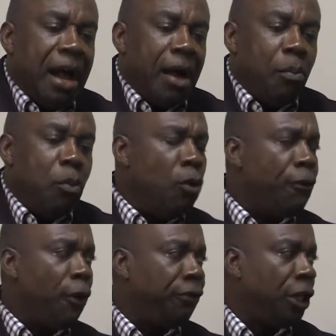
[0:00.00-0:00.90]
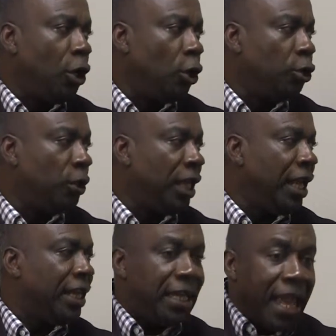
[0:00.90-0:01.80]
move of the Lord
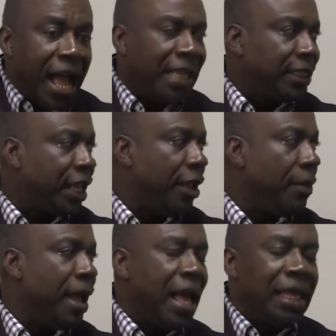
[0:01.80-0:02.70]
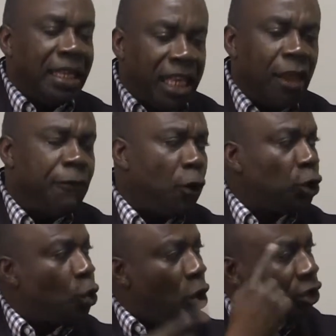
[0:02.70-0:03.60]
today, they asked him, give
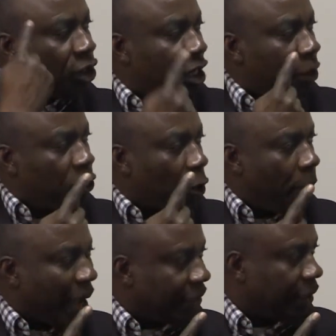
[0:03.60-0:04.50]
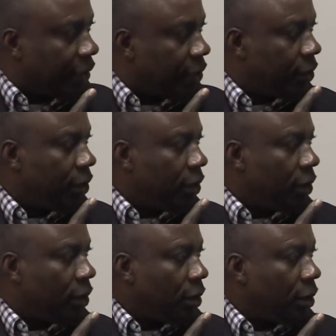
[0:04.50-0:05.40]
us one scripture passage
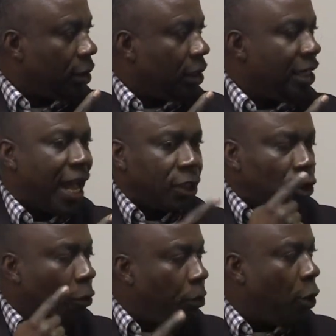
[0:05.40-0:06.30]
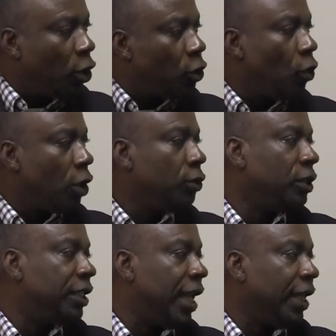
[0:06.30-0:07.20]
that supports what you
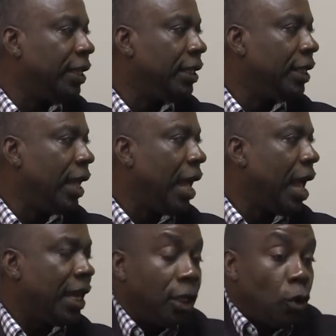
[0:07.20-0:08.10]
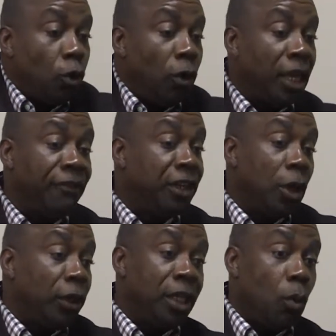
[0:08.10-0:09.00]
say. And he couldn't give
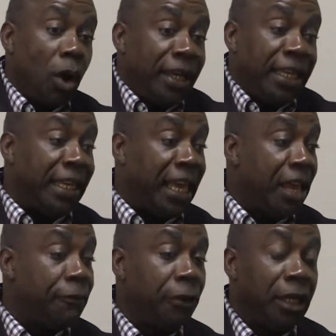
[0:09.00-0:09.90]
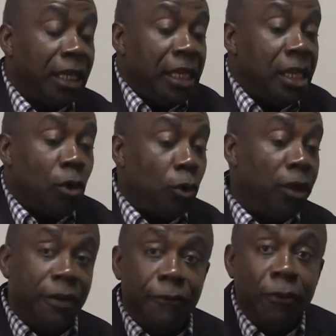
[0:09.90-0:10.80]
the one he gave, he
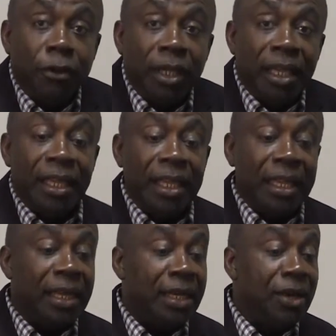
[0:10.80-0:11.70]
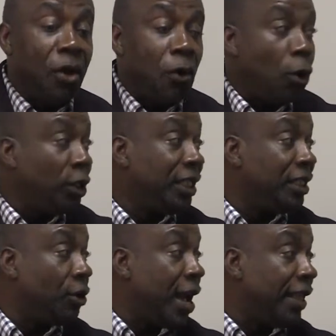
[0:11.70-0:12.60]
couldn't even, you know, quote
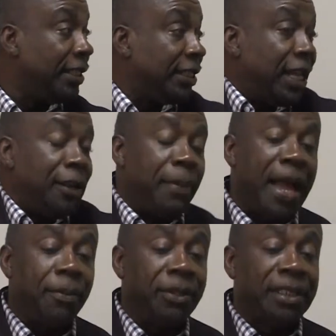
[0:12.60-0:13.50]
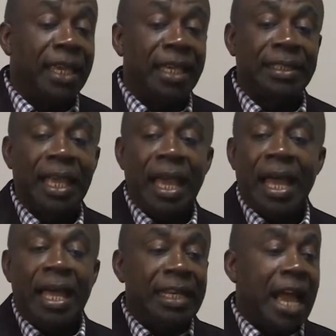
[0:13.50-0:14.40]
it right. He said the Bible says
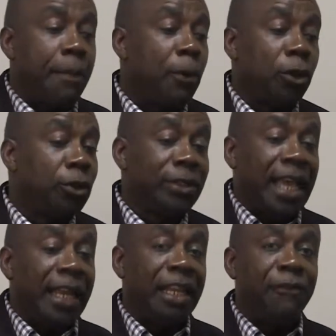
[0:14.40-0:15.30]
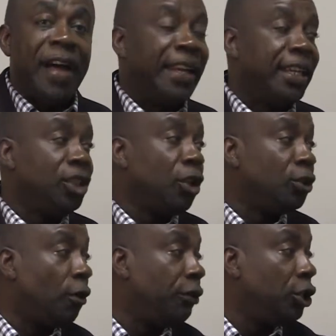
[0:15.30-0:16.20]
the apostles are the
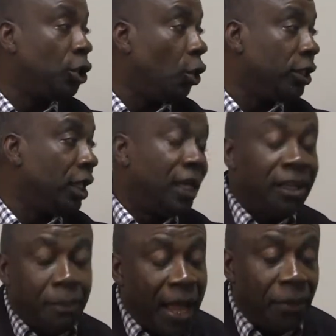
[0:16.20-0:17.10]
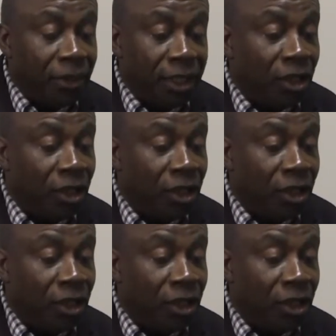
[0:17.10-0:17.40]
foundations of the church. The Bible did